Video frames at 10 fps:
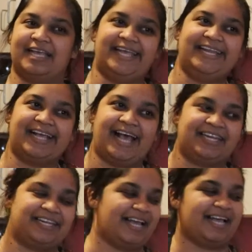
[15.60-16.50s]
in
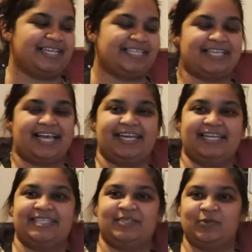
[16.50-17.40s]
Canada, I
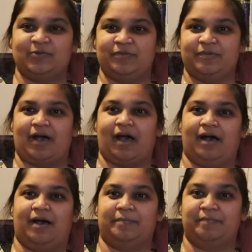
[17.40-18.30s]
decided
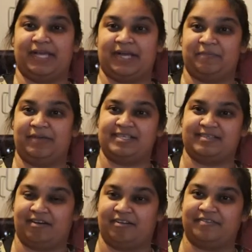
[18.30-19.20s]
to make a mix
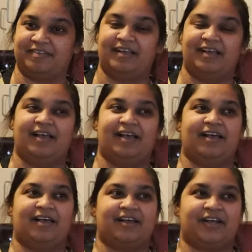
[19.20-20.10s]
of
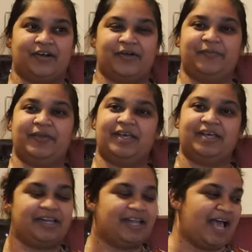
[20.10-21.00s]

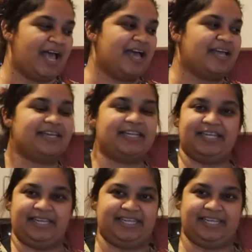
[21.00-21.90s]
Caribbean and
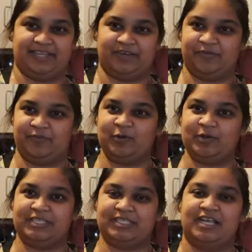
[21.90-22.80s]
Canadian
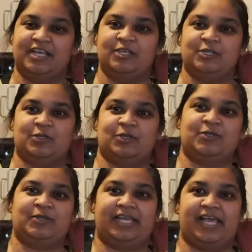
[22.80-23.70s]
foods. So
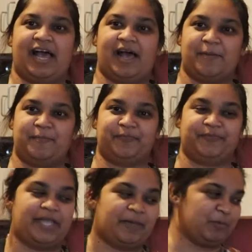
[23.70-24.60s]
today,
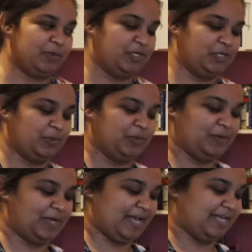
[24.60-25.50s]
I'm gonna show
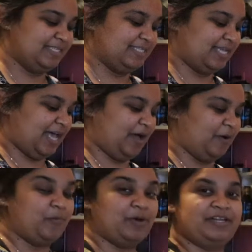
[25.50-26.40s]
you guys
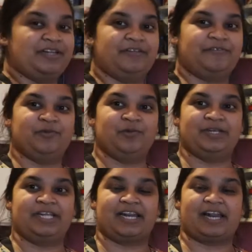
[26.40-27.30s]
one of the
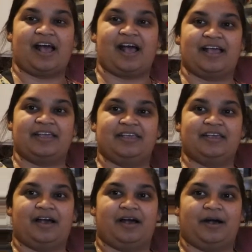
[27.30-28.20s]
food that I